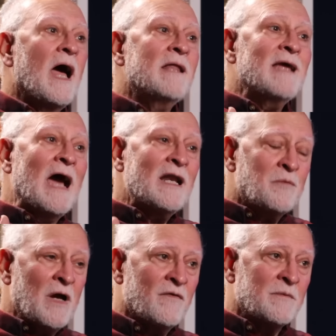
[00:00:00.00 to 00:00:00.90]
And the
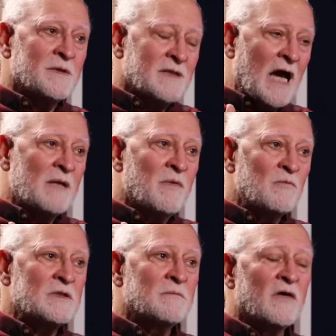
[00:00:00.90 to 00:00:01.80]
Arab governments, Arab
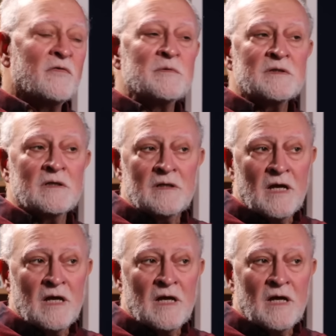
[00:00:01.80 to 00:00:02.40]
and Muslim governments,